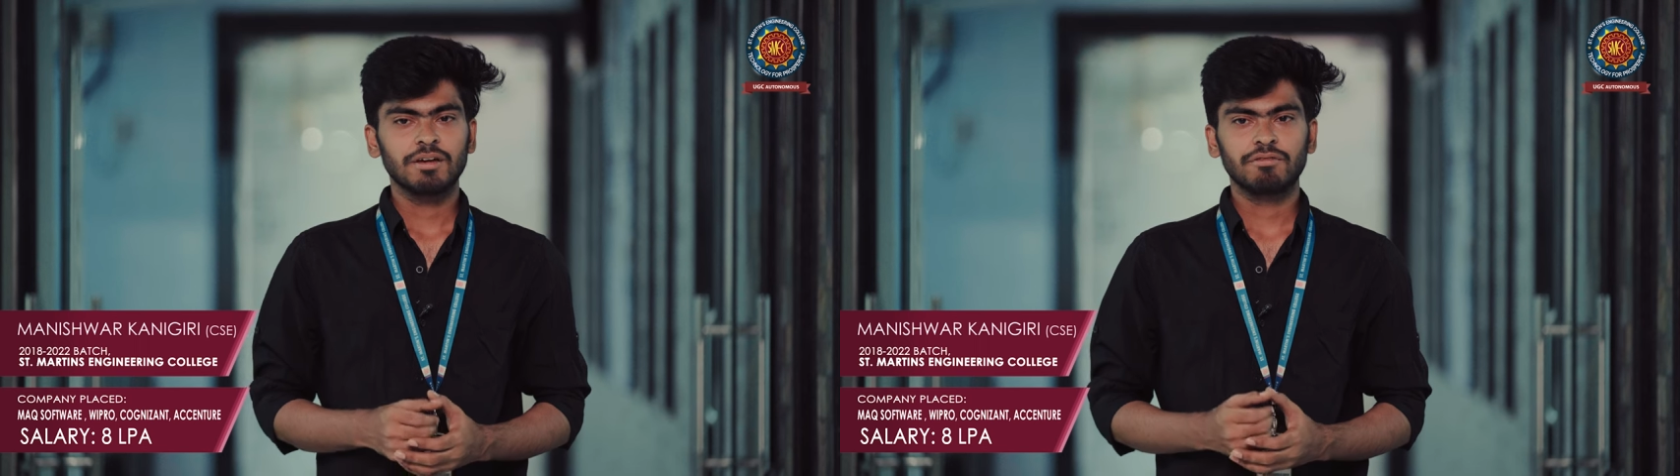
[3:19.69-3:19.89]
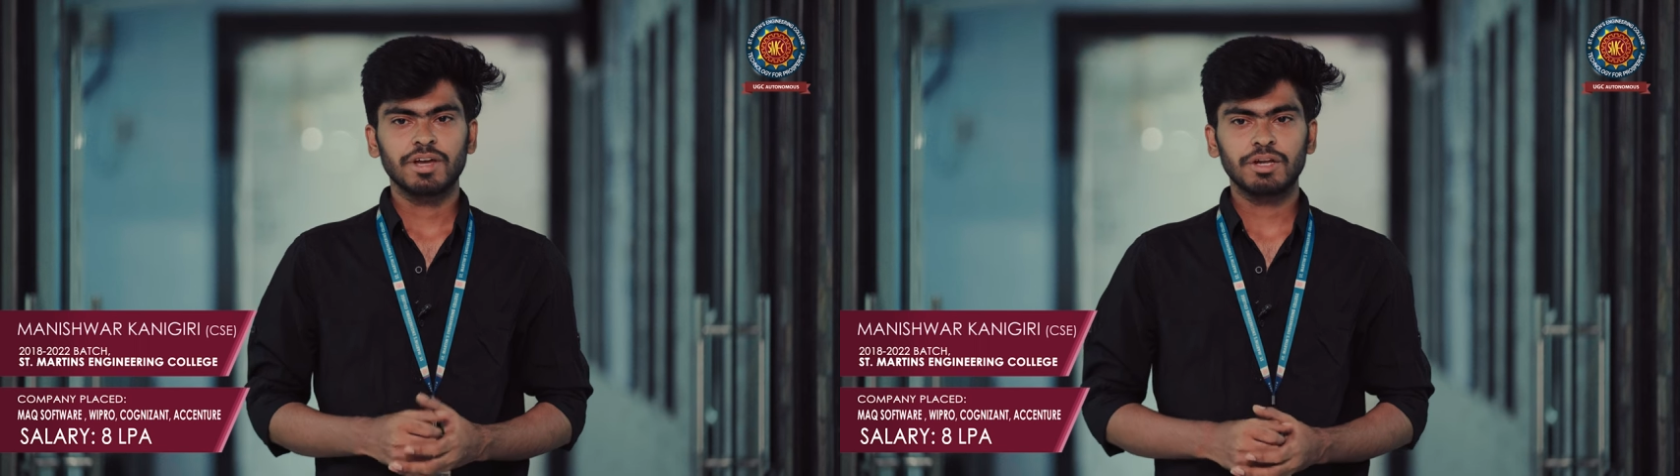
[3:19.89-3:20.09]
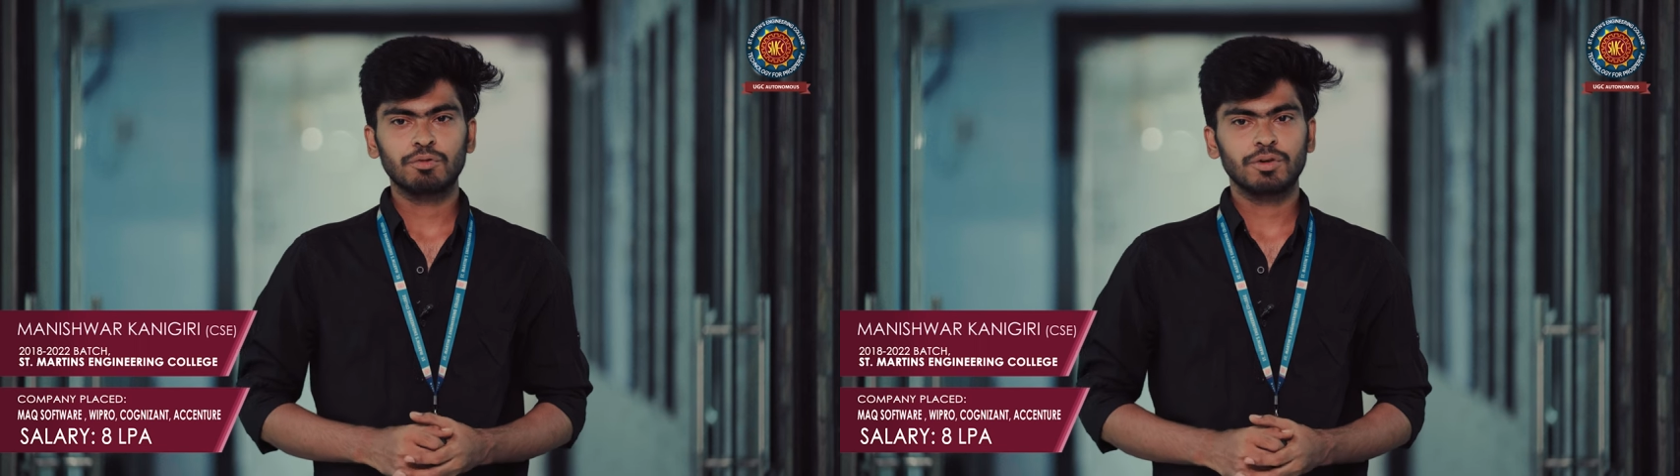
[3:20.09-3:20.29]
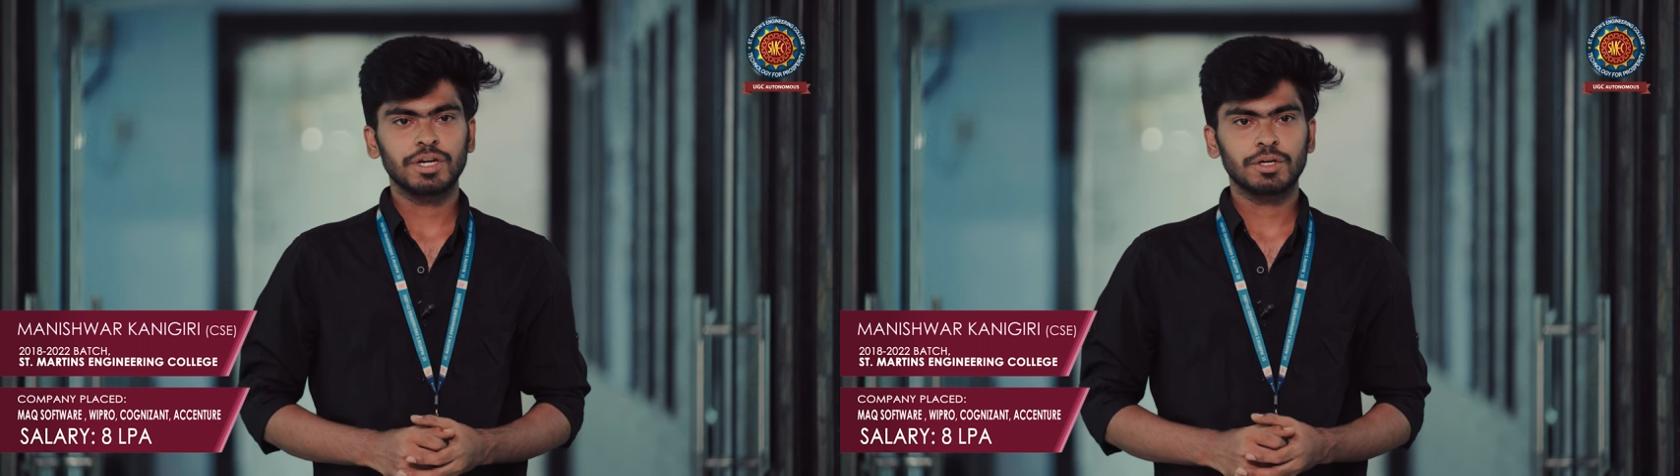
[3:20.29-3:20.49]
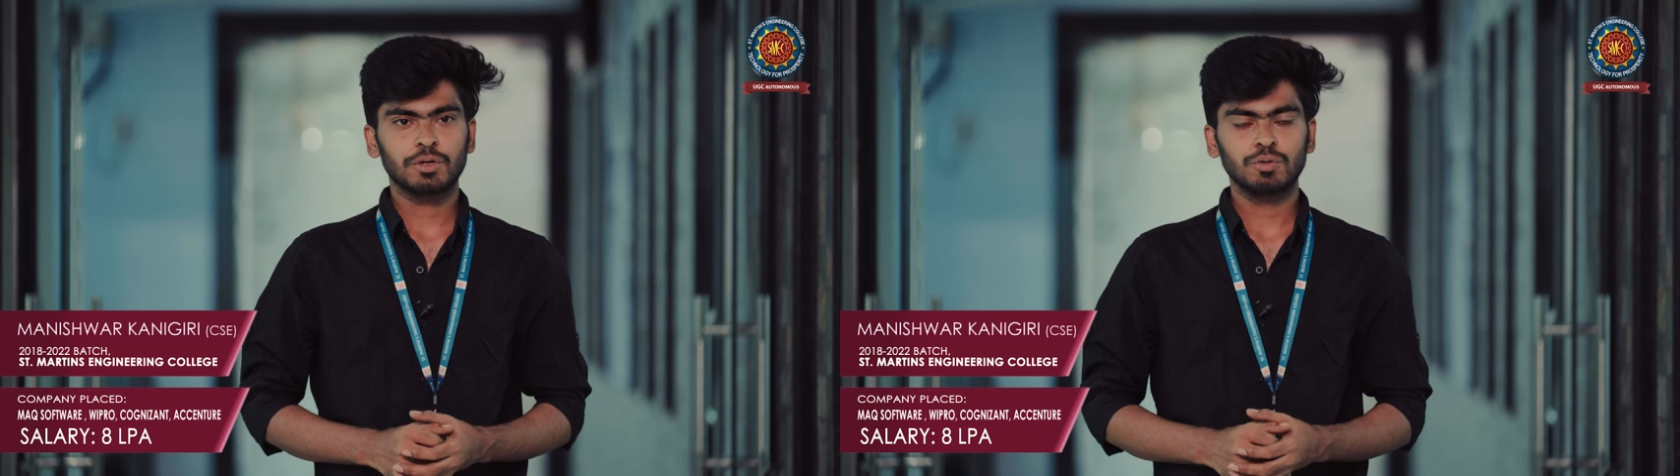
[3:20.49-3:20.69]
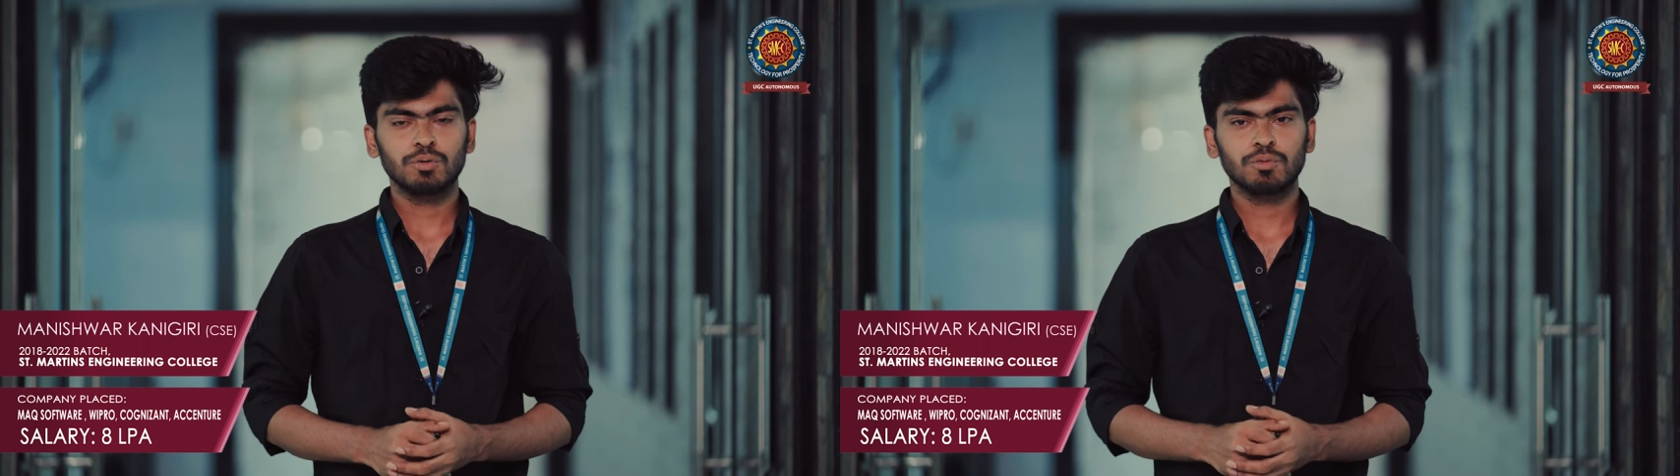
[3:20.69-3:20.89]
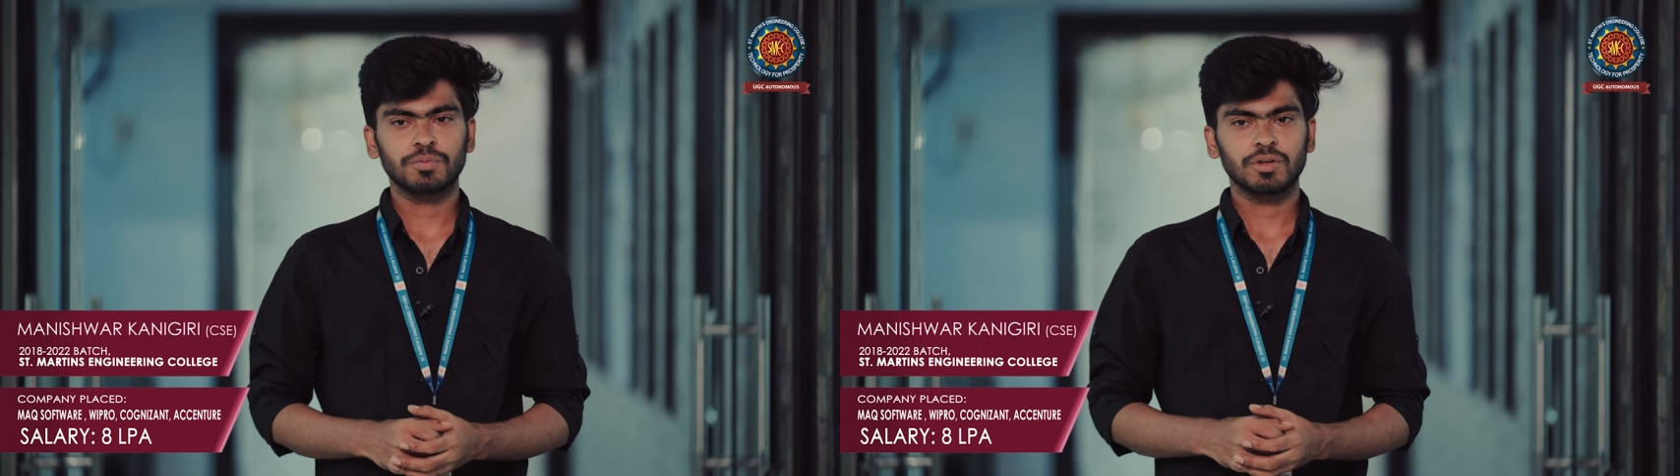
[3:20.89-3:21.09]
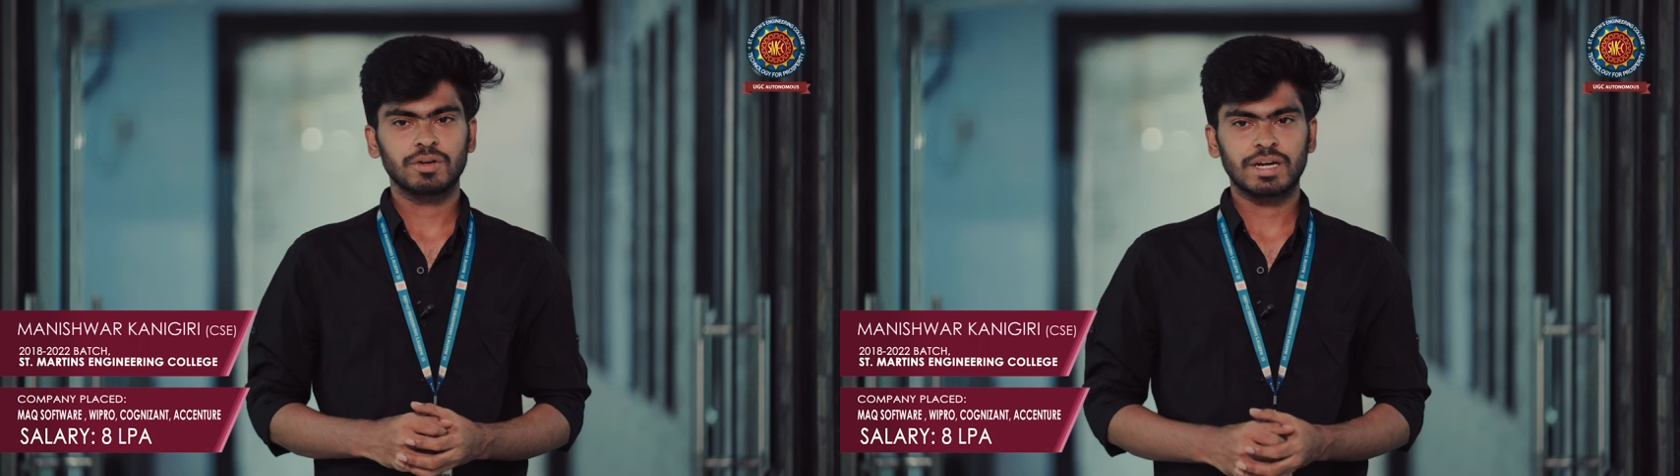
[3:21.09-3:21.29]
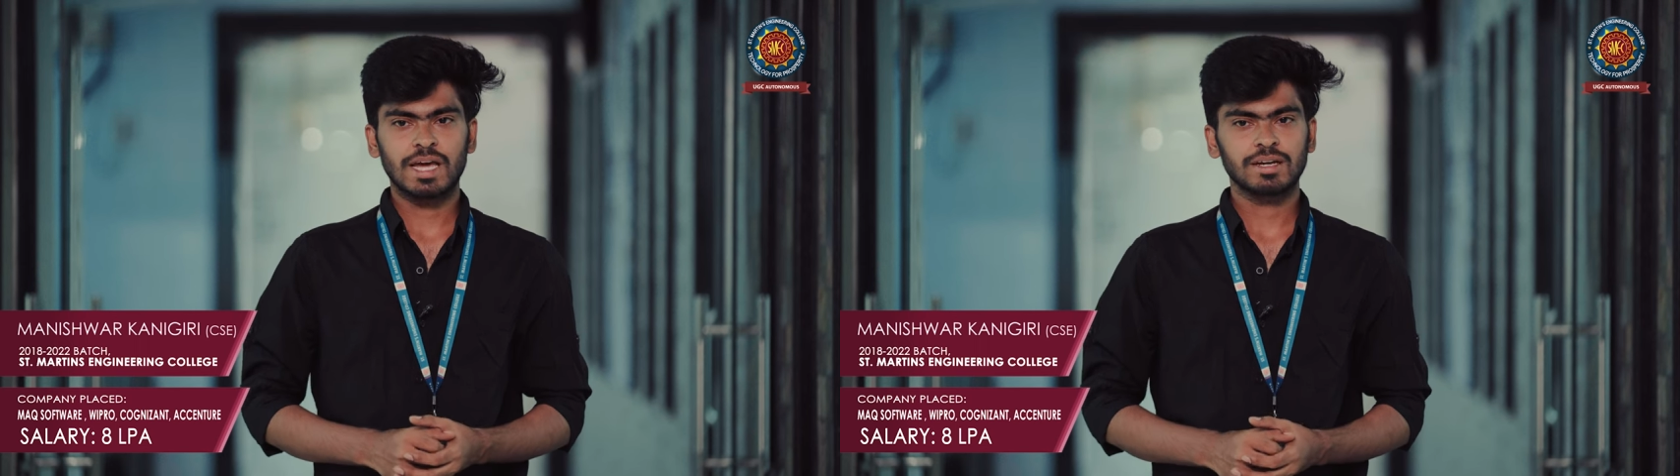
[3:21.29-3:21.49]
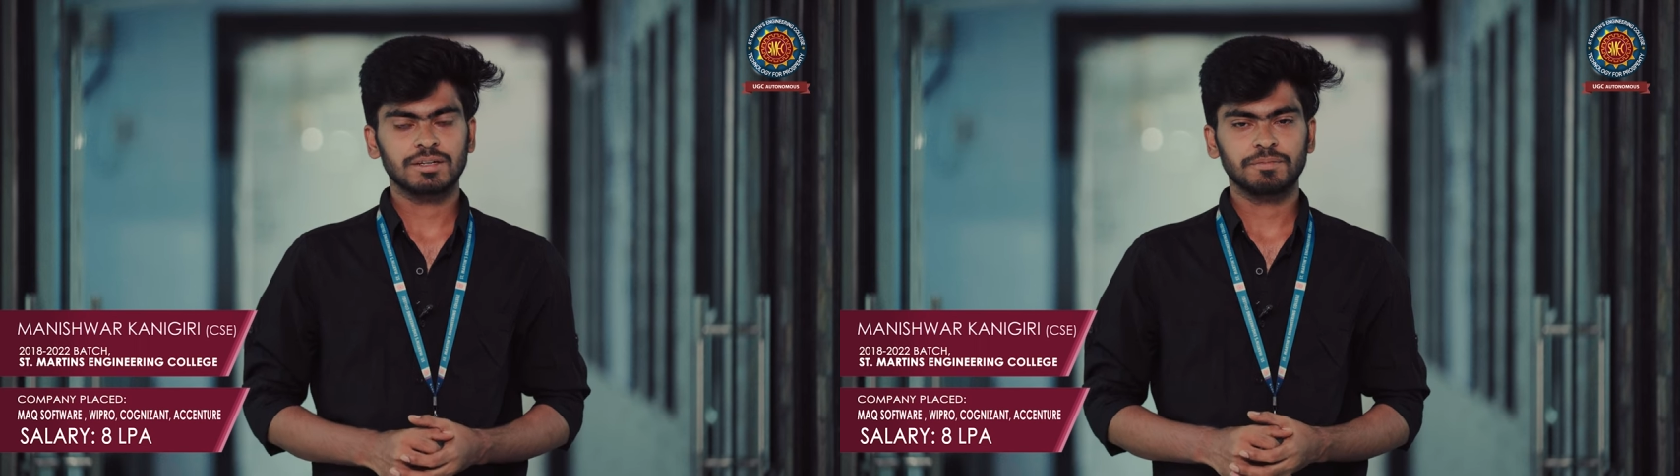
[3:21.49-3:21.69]
where you need to
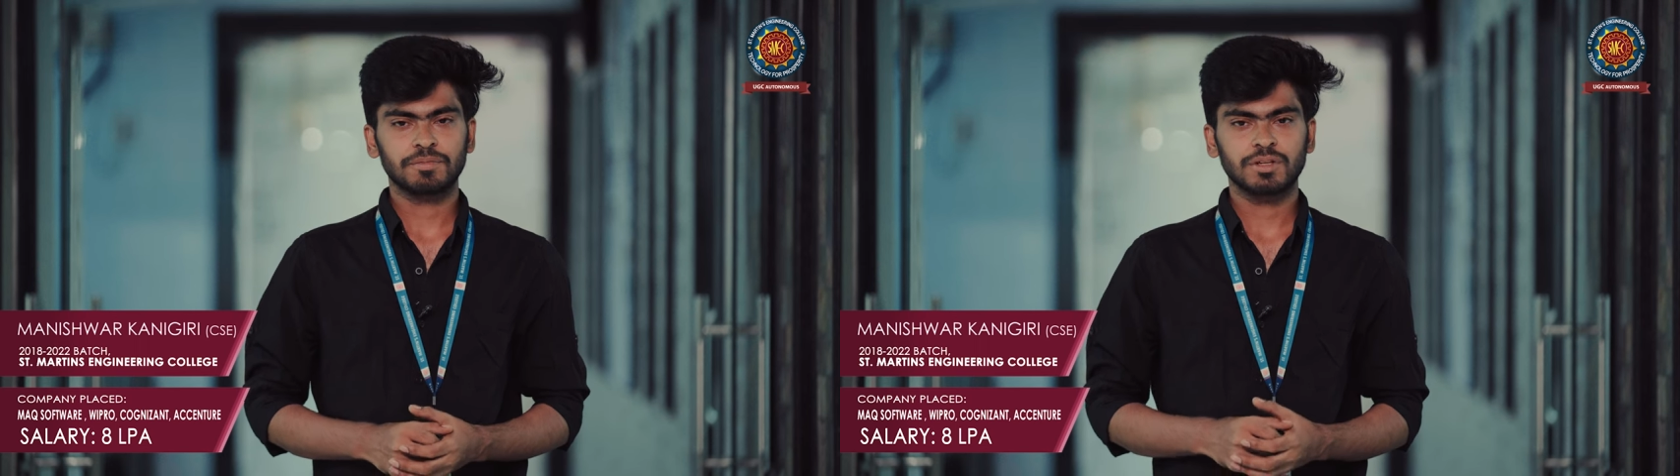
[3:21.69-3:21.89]
crack